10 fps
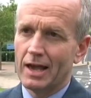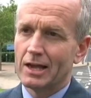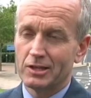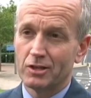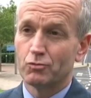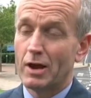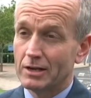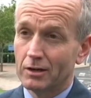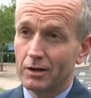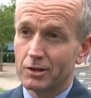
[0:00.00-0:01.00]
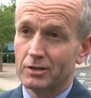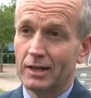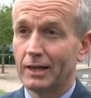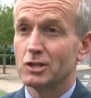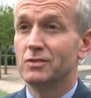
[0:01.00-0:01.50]
assets, radars and
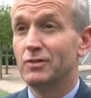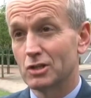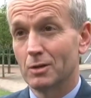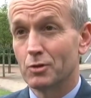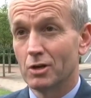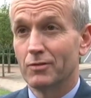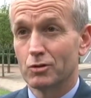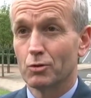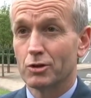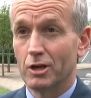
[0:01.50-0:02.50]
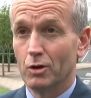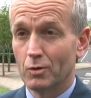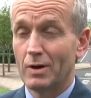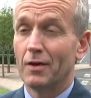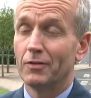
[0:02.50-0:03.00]
actually visual observers also
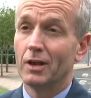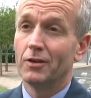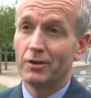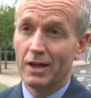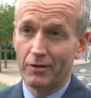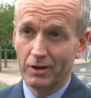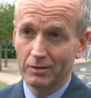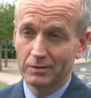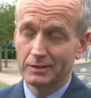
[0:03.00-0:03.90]
around the London area.